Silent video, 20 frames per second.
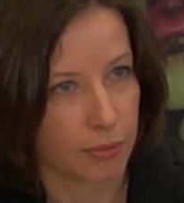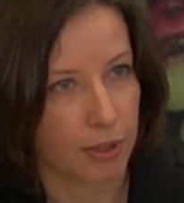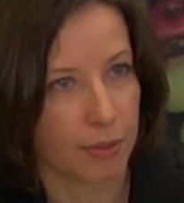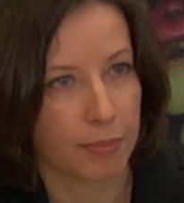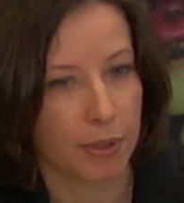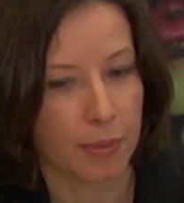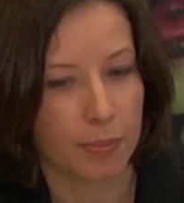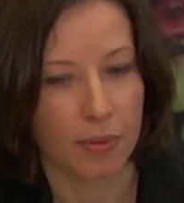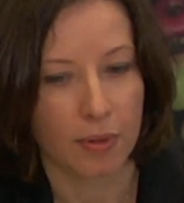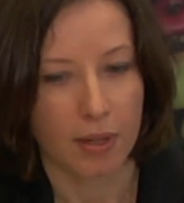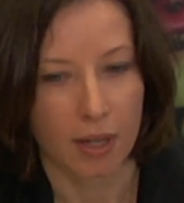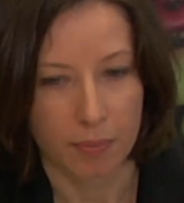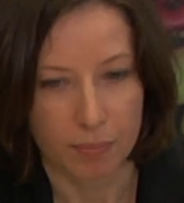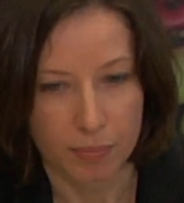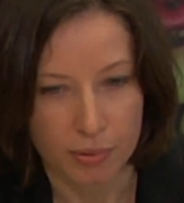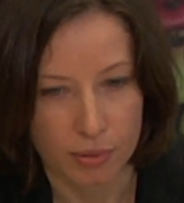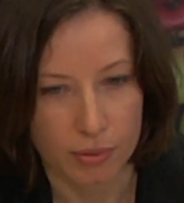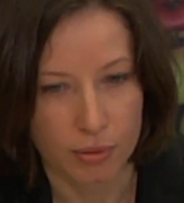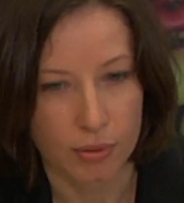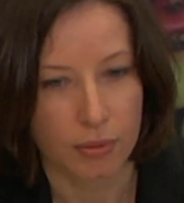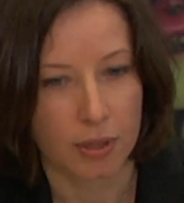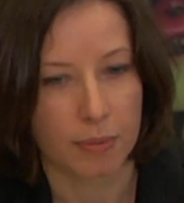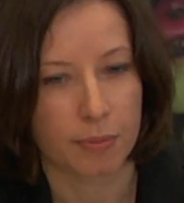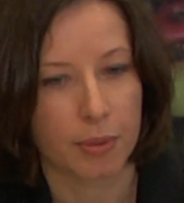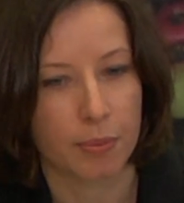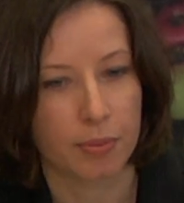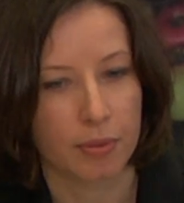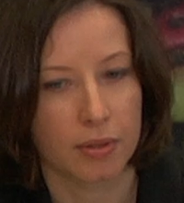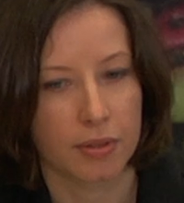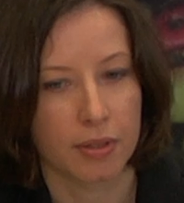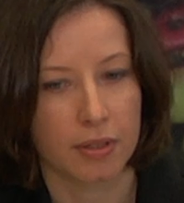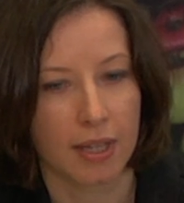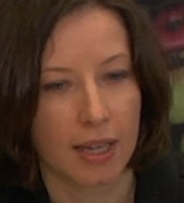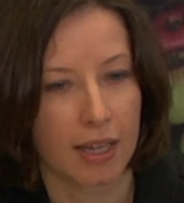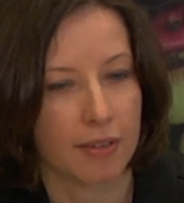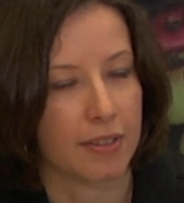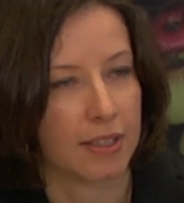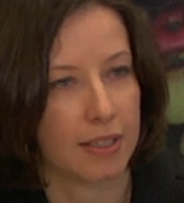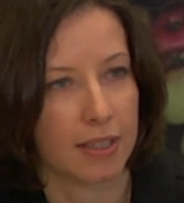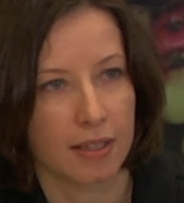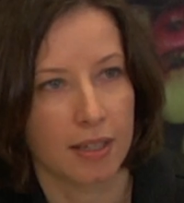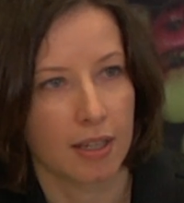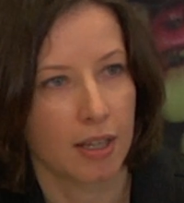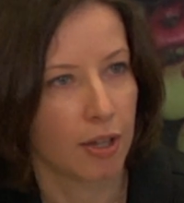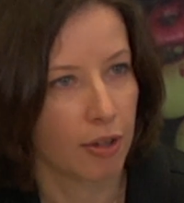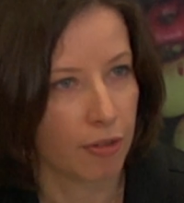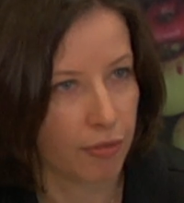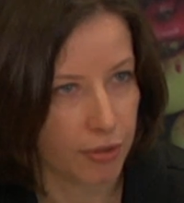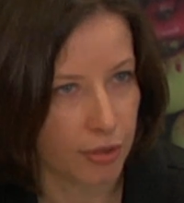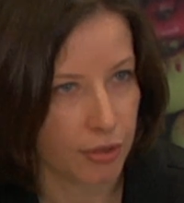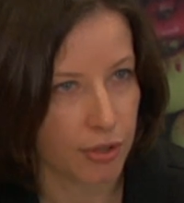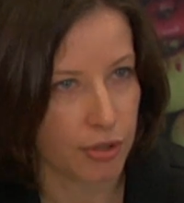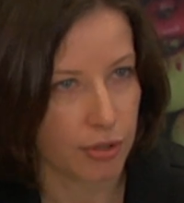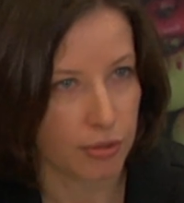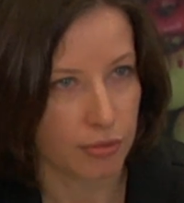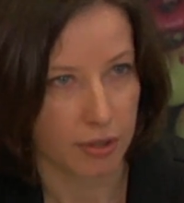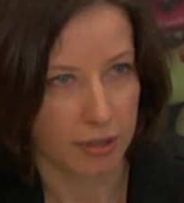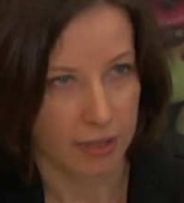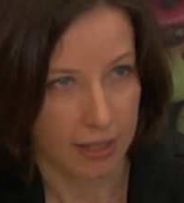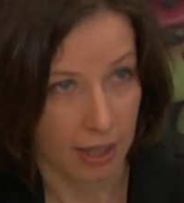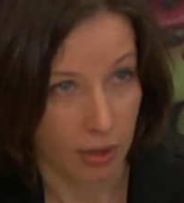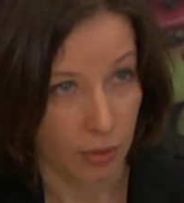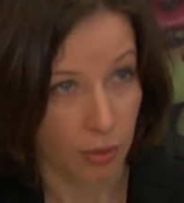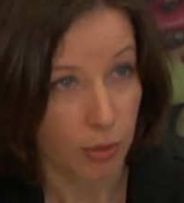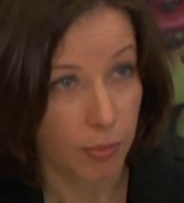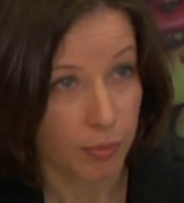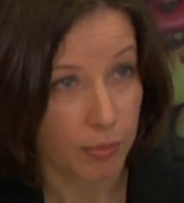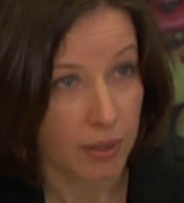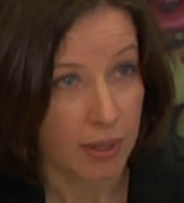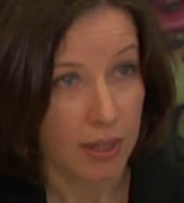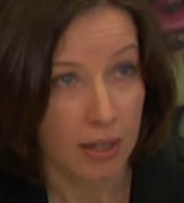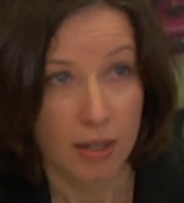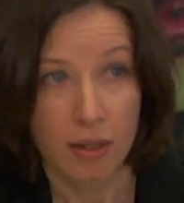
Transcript: When people are poor, when people don't have any future or any hope,